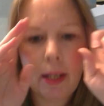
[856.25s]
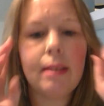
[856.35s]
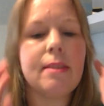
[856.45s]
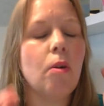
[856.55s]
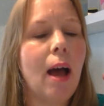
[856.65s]

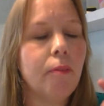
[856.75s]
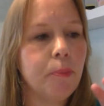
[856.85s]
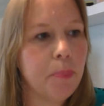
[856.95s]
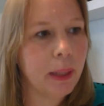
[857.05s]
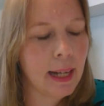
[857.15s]
Let's not have
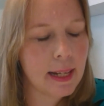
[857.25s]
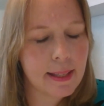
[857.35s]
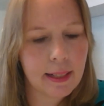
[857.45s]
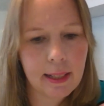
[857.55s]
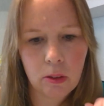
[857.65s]
a big nasty
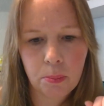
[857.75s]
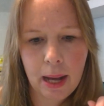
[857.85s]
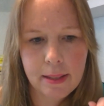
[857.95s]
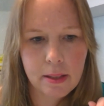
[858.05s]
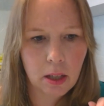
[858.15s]
legal
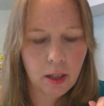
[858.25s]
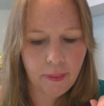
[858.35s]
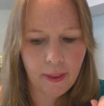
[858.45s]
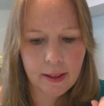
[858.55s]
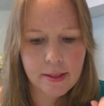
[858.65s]
battle over
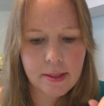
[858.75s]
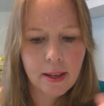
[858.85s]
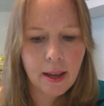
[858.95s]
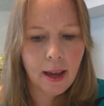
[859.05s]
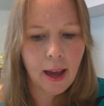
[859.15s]
this.
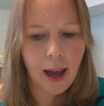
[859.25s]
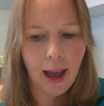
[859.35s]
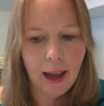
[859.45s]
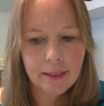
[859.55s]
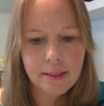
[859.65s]

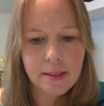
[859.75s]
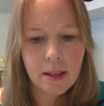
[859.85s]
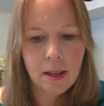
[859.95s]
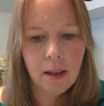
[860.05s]
And